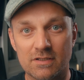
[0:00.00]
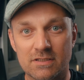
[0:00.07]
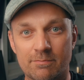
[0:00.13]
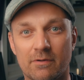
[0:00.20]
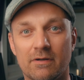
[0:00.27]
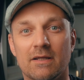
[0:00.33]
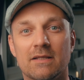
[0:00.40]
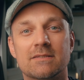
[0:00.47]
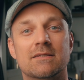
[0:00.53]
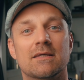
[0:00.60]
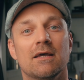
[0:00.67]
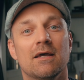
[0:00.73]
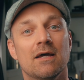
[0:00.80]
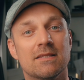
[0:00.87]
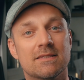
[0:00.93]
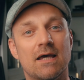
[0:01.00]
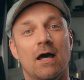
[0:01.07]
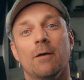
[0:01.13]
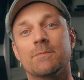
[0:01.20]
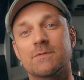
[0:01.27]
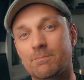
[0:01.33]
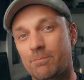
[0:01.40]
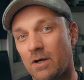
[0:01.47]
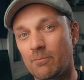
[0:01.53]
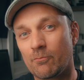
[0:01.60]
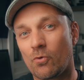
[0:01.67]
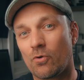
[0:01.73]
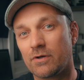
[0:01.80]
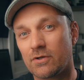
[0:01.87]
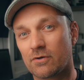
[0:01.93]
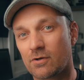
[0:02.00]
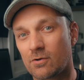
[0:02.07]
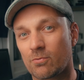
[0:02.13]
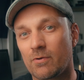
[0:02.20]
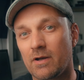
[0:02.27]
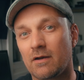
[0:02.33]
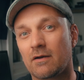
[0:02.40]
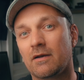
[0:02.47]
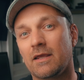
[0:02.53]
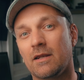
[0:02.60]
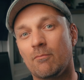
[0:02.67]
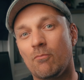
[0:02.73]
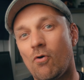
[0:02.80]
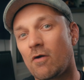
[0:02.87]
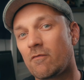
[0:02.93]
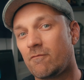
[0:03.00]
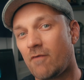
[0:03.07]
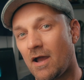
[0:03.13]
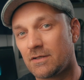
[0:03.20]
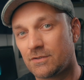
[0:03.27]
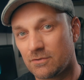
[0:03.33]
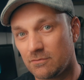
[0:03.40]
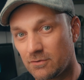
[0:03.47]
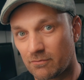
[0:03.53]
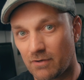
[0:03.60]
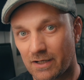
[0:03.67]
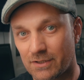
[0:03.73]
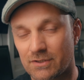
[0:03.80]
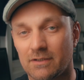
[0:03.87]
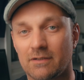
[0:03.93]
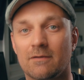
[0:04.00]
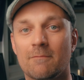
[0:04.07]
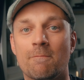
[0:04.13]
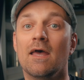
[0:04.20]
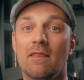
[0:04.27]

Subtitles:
experience, to help springboard your career in a more fine-tuned direction.